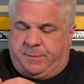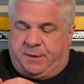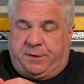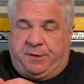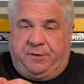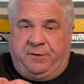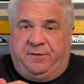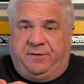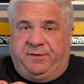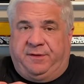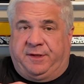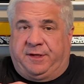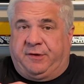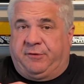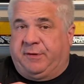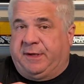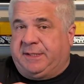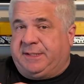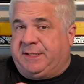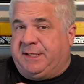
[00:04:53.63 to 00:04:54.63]
Using the
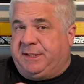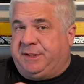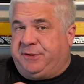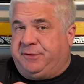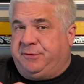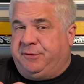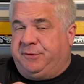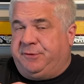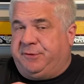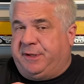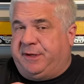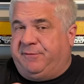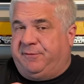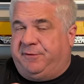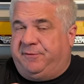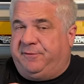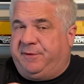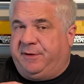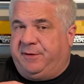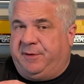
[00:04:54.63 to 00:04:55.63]
correct size screwdriver
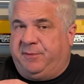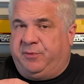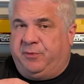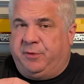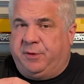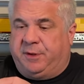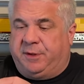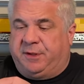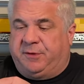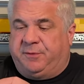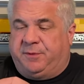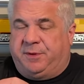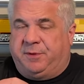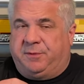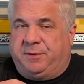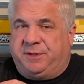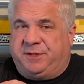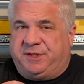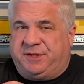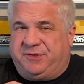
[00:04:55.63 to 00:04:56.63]
is very important because we don't
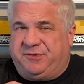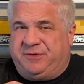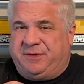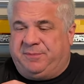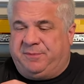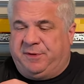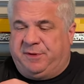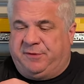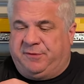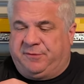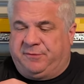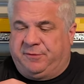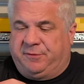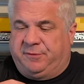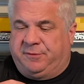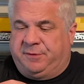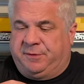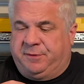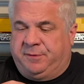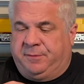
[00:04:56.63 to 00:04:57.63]
want to strip these
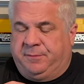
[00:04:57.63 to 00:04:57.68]
screws.